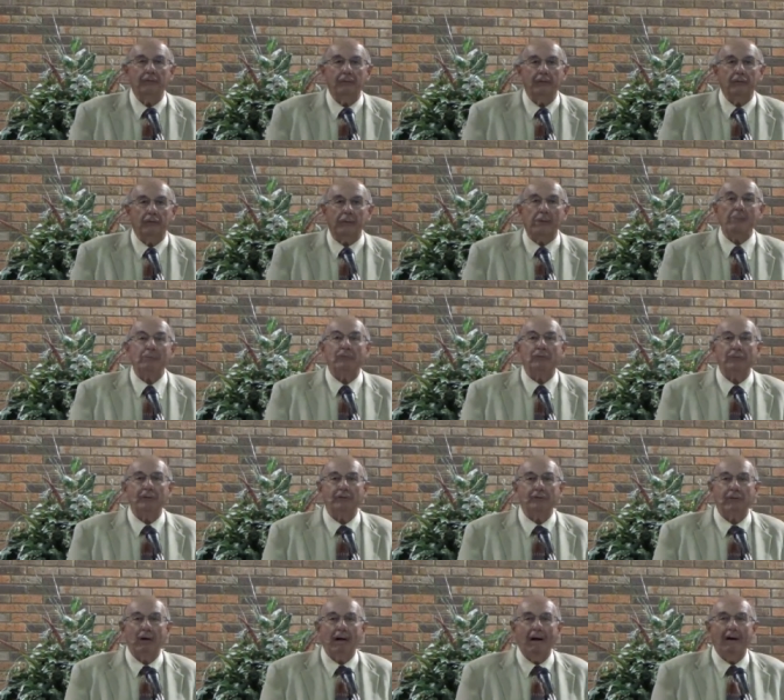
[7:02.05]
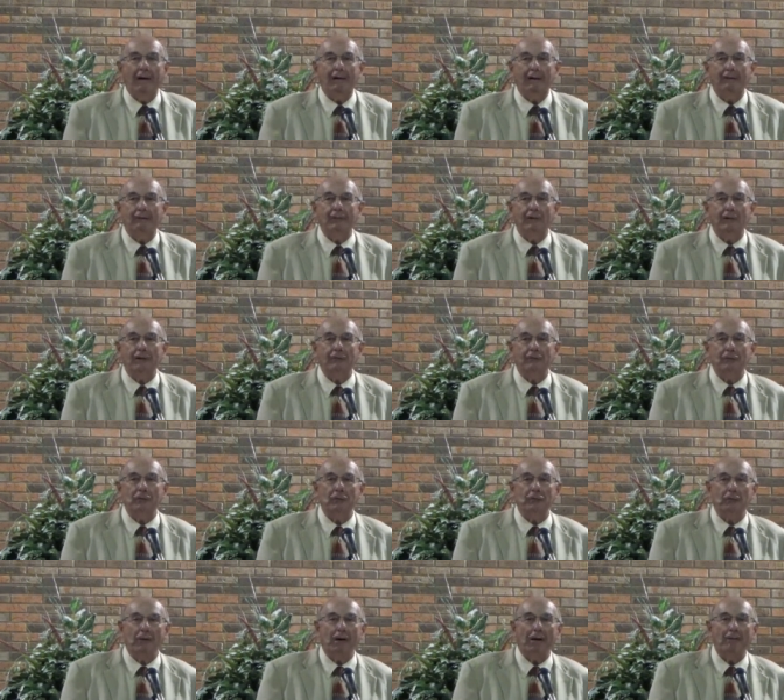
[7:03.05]
the crimson tide, I think, a
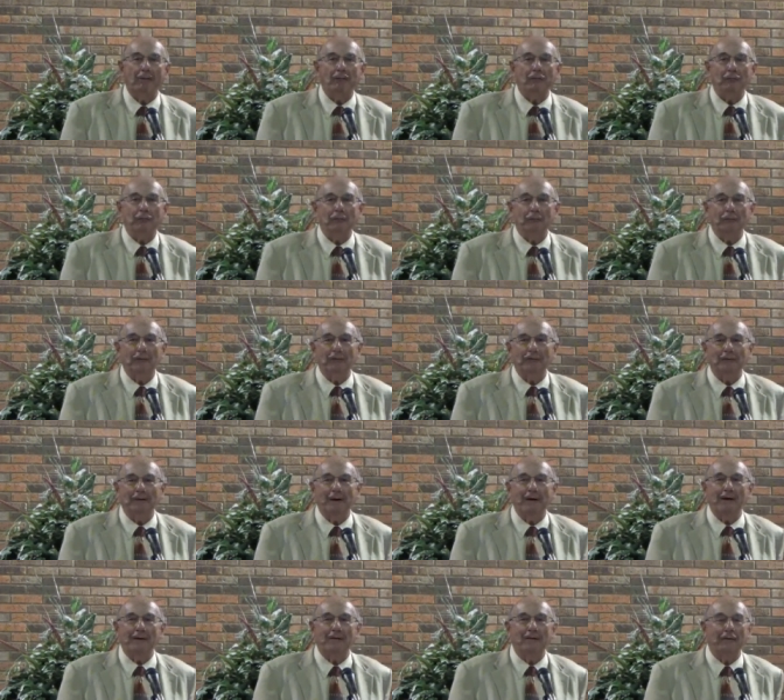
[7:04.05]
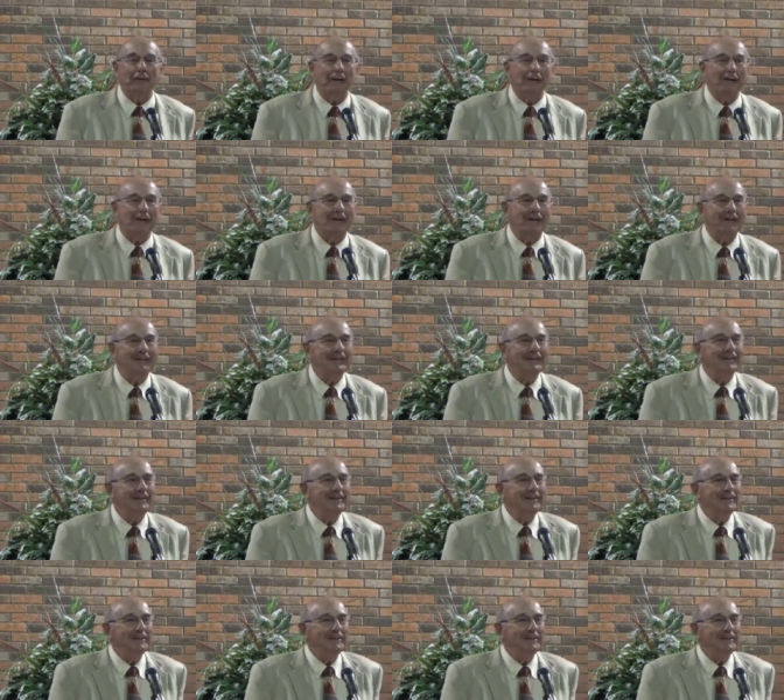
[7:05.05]
few times, yea or nay.